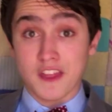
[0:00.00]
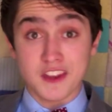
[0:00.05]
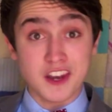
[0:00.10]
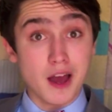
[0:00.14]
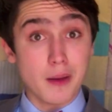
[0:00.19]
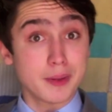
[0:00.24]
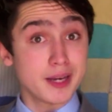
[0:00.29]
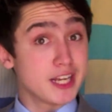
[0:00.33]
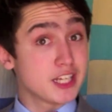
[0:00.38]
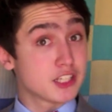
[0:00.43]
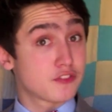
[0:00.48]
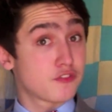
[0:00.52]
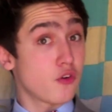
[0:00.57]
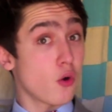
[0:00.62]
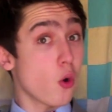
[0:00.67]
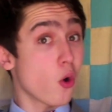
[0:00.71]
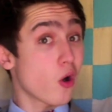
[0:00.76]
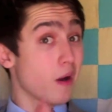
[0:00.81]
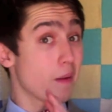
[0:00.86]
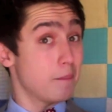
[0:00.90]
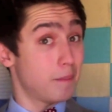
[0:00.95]
The nominees
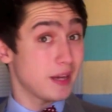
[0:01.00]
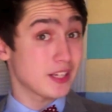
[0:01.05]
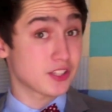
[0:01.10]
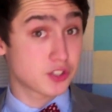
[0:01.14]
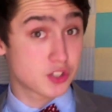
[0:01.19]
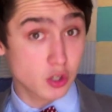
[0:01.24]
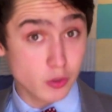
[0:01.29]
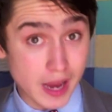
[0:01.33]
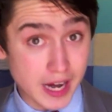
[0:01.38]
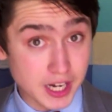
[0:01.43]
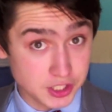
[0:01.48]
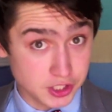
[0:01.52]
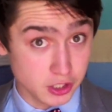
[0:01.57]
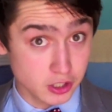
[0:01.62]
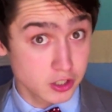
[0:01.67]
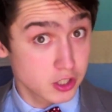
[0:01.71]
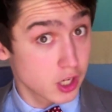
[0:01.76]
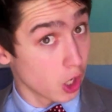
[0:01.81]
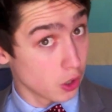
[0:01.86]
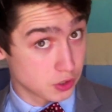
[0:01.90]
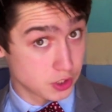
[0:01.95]
for Best Director go